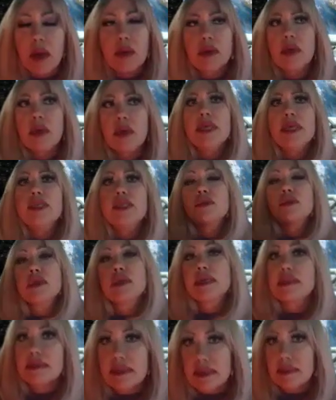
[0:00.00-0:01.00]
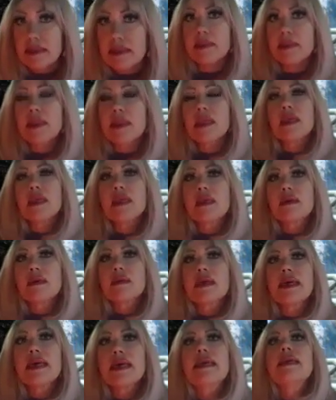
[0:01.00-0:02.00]
Oh no, he tricked him.
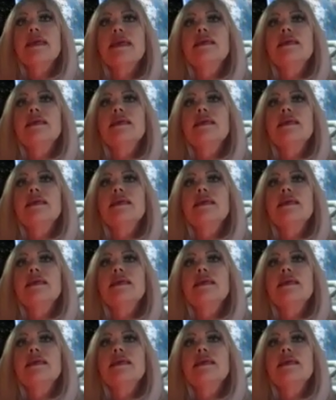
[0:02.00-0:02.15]
Okay,